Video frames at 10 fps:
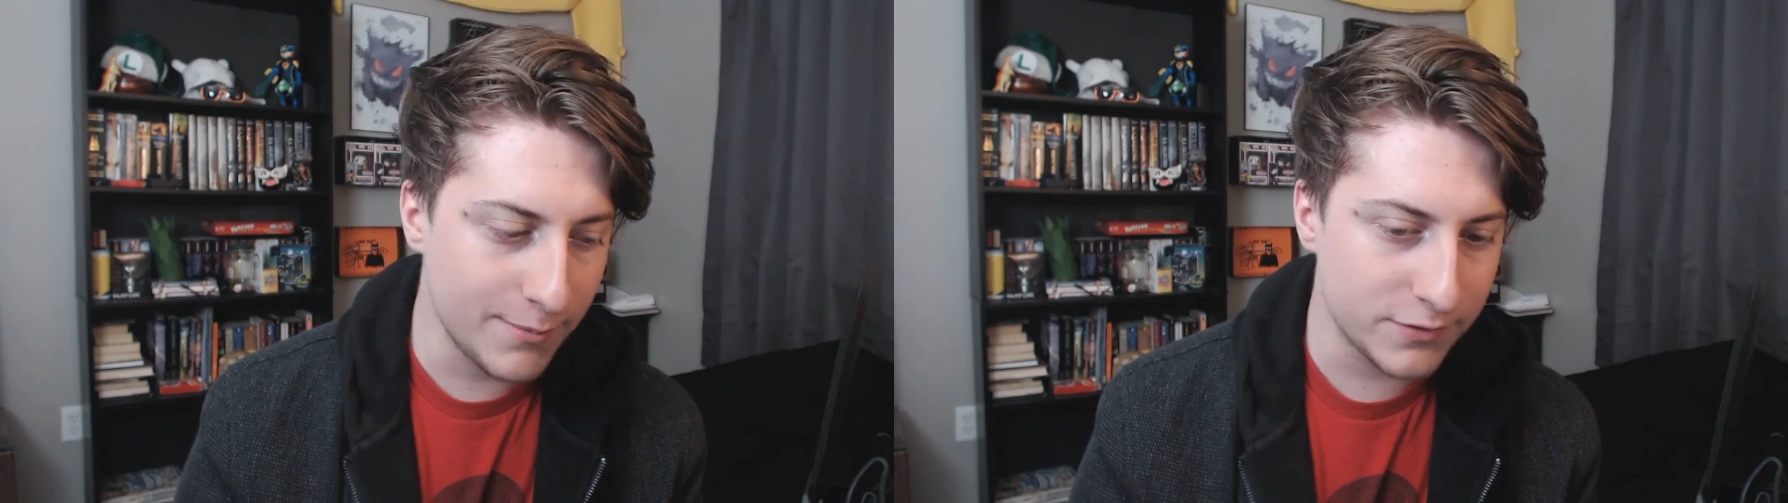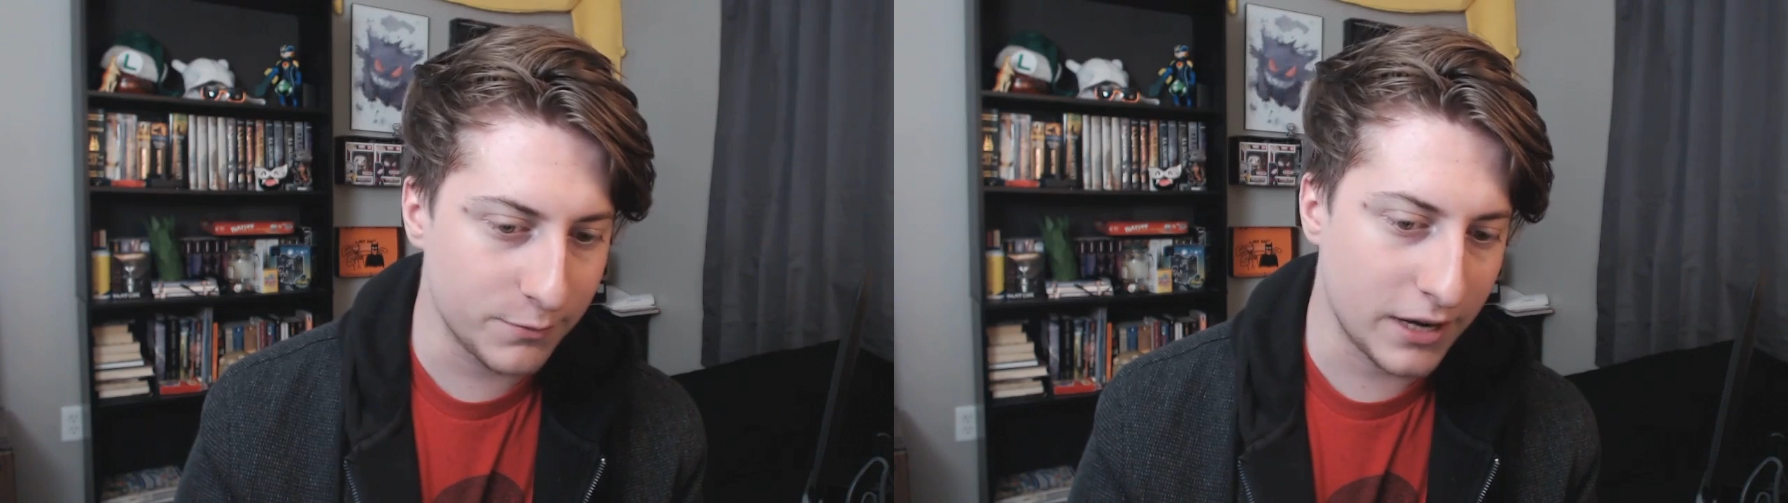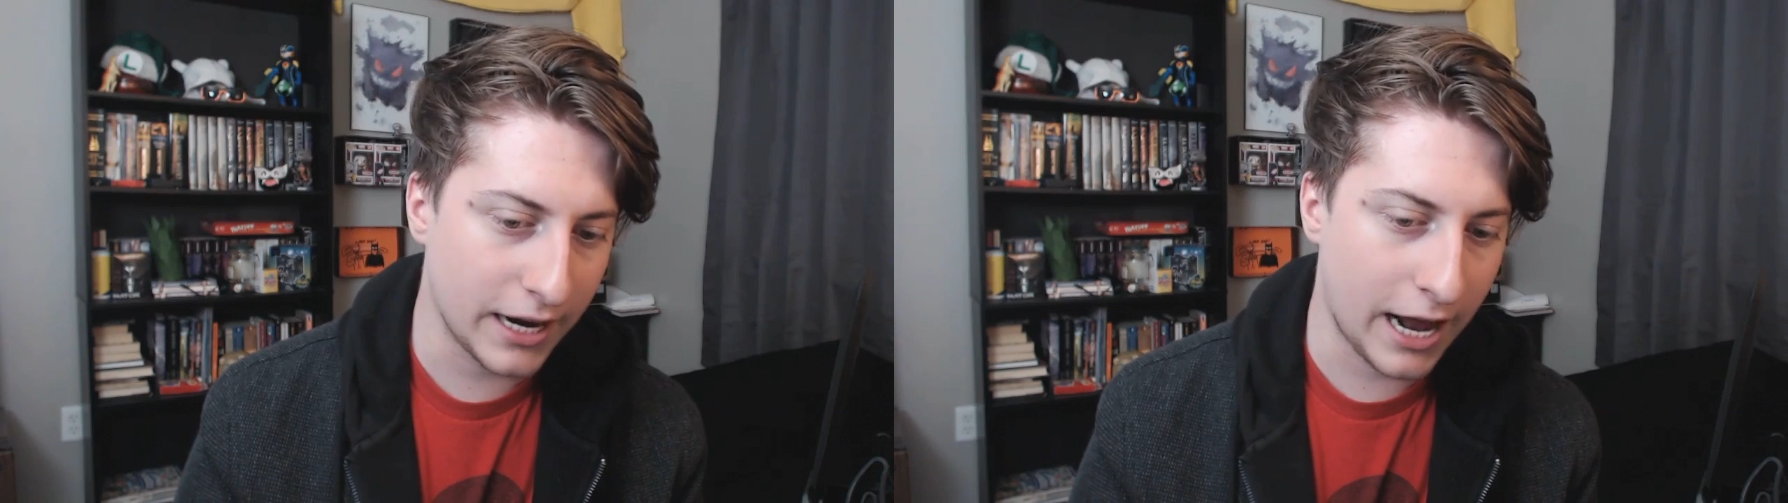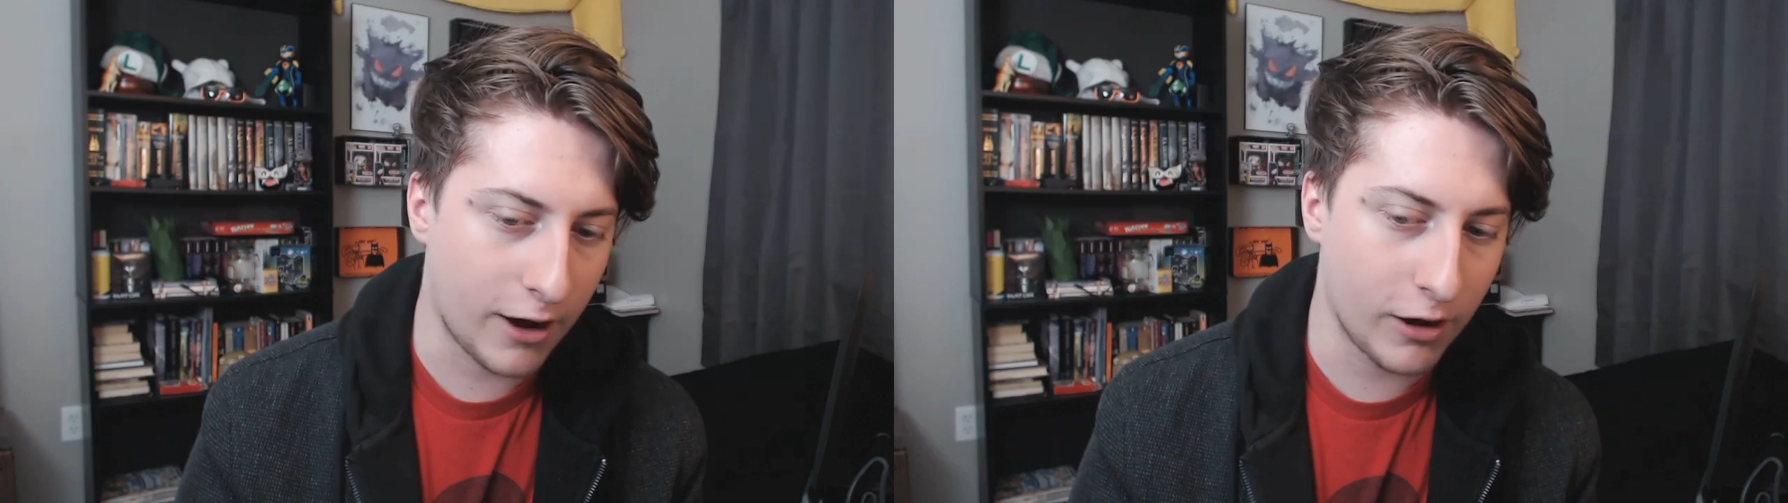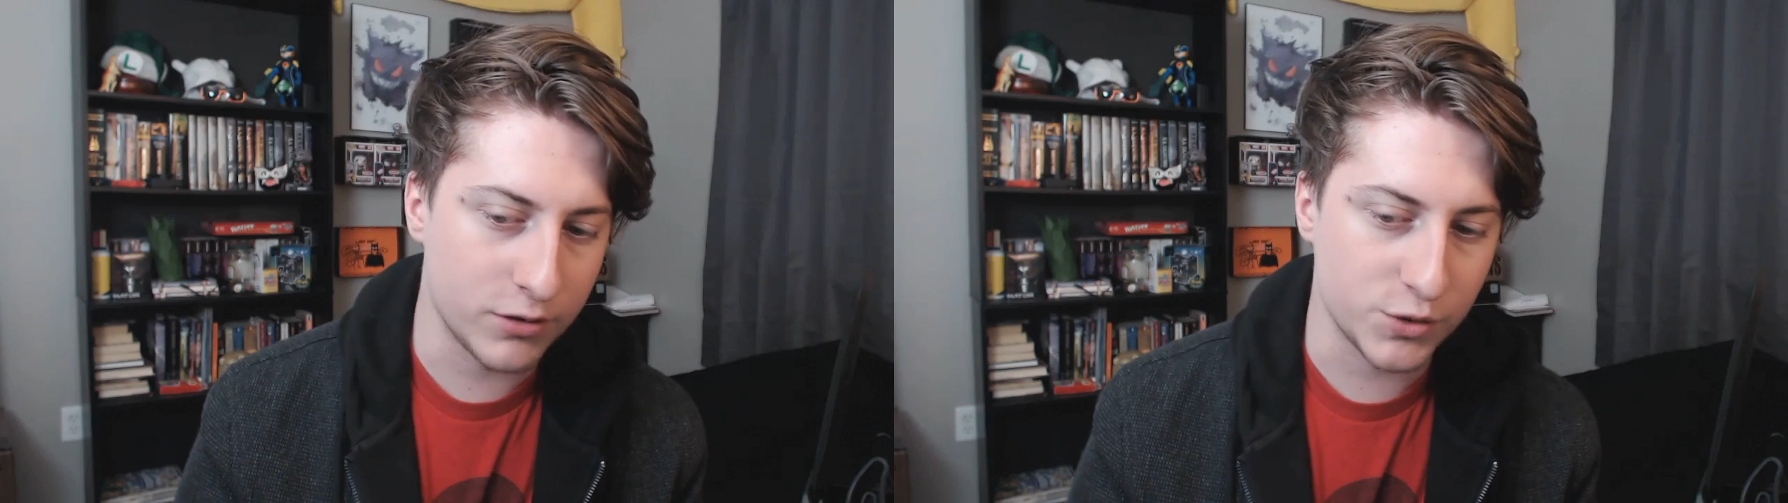comes from kind of
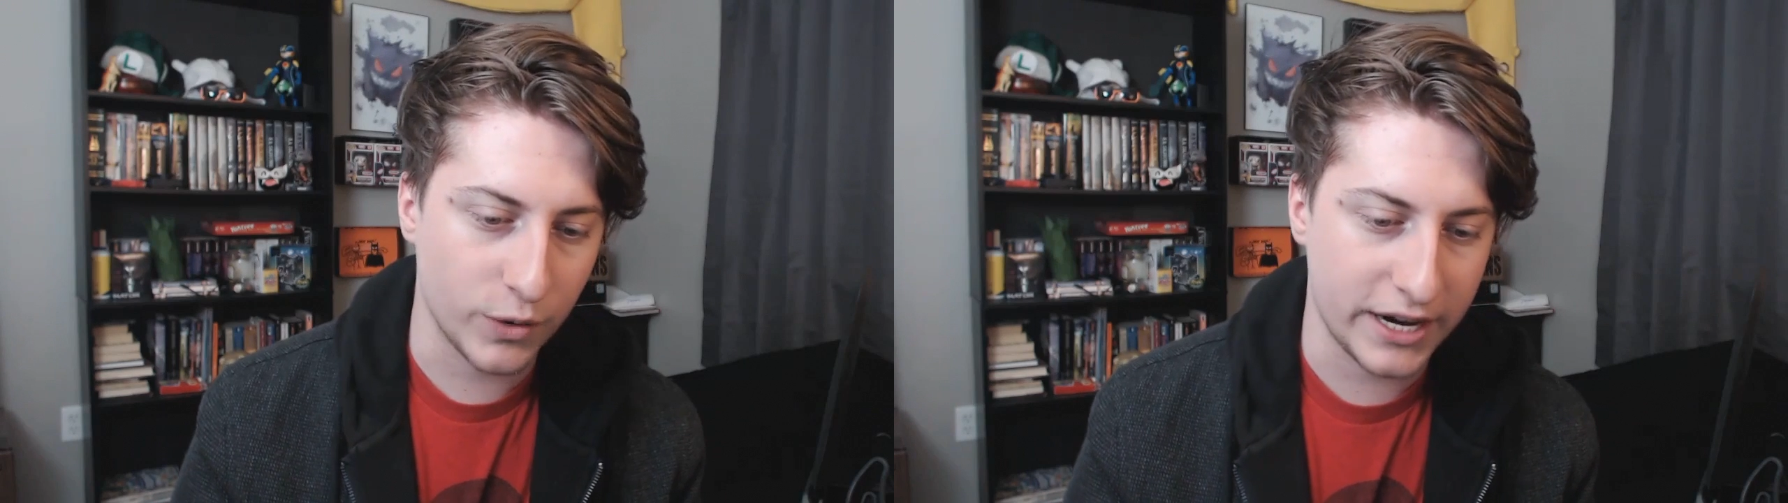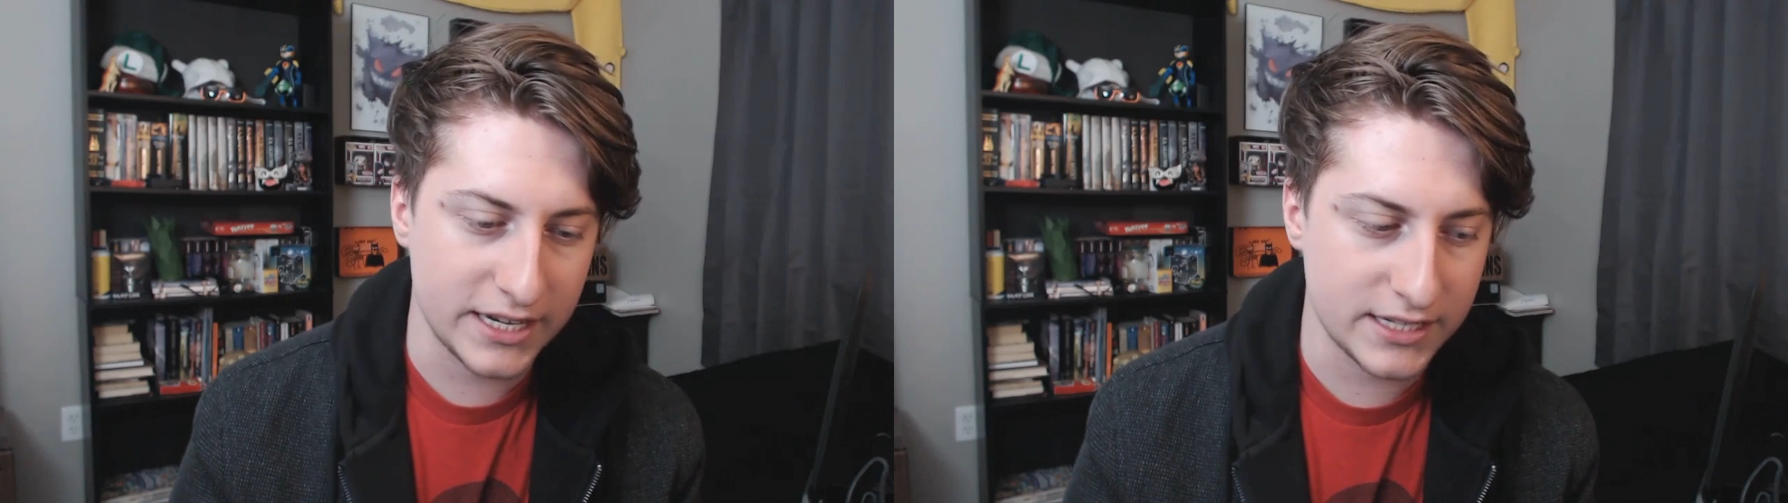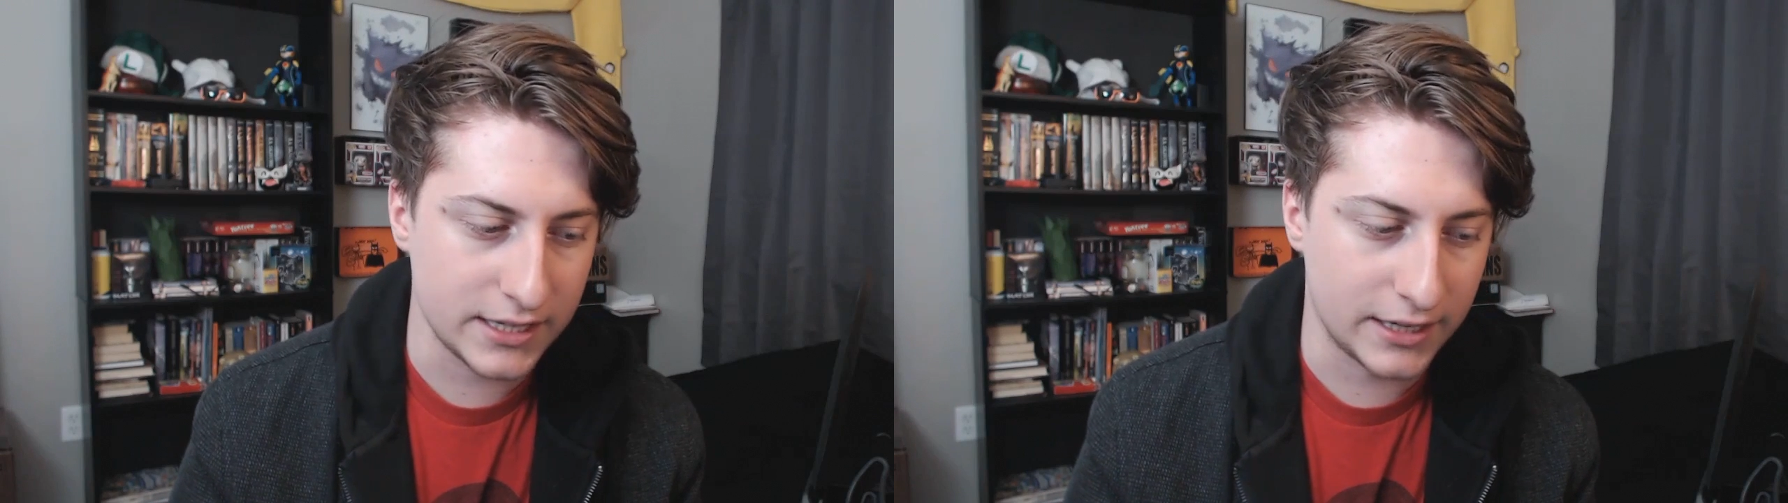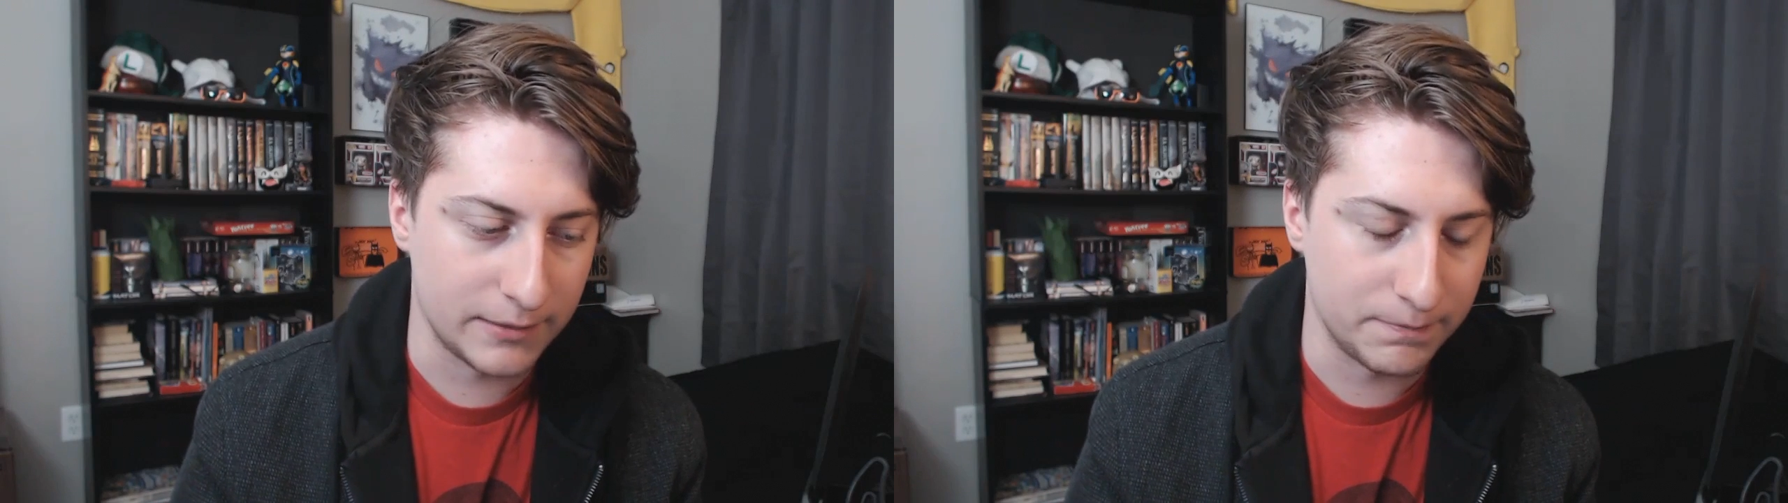how I was raised.